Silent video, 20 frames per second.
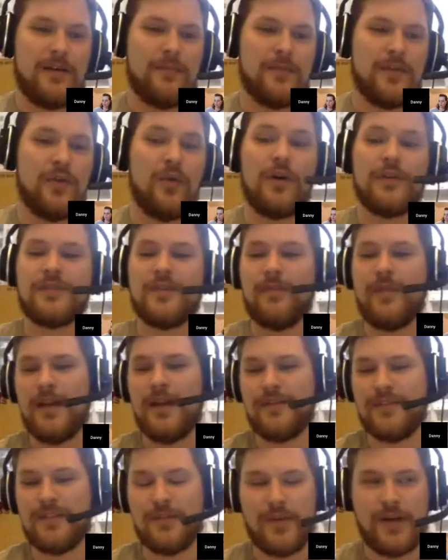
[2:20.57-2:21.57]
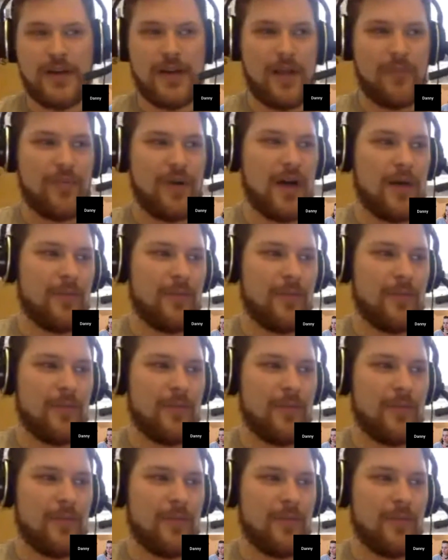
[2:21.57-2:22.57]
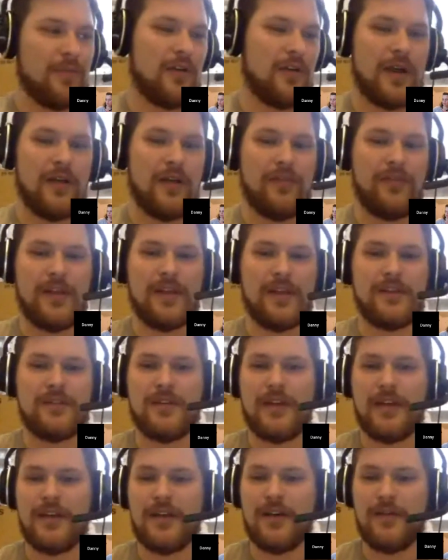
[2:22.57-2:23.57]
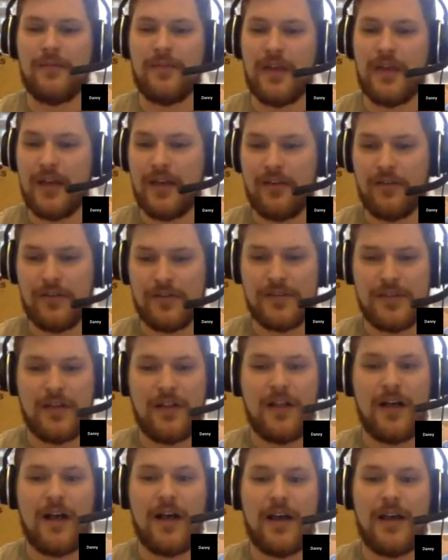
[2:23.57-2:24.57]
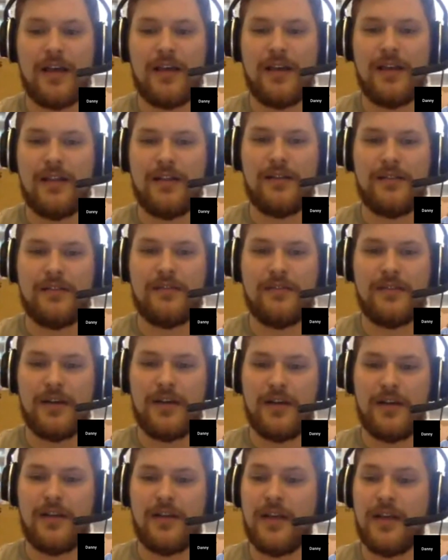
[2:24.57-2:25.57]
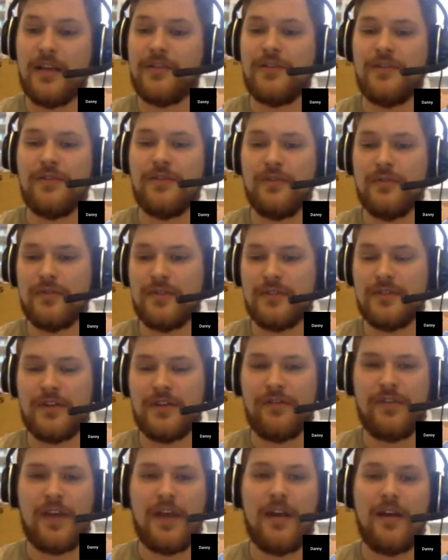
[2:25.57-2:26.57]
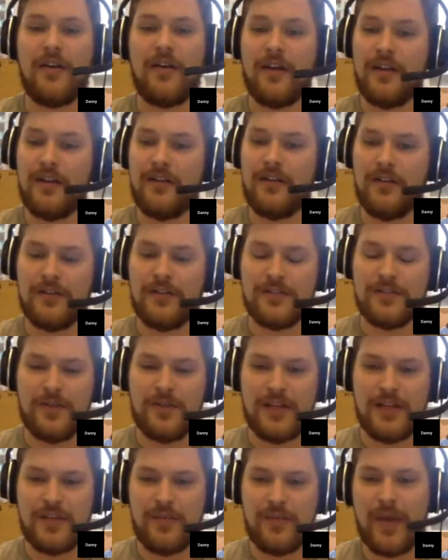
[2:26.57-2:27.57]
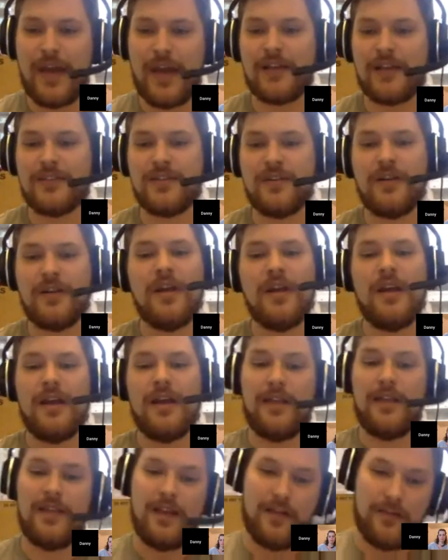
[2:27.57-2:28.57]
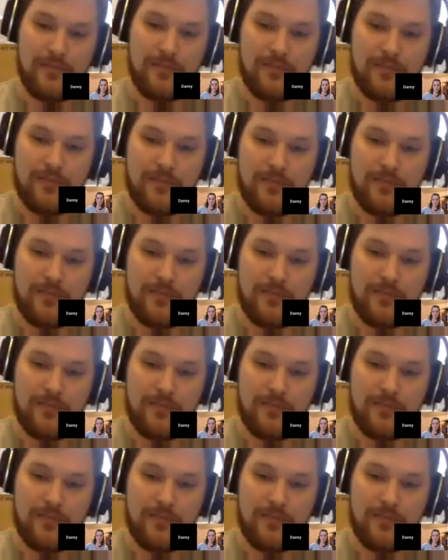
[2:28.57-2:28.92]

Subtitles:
You also may have seen my name pop up a lot around things like the Angular CLI and issues and stuff there, and also an NG packager, and then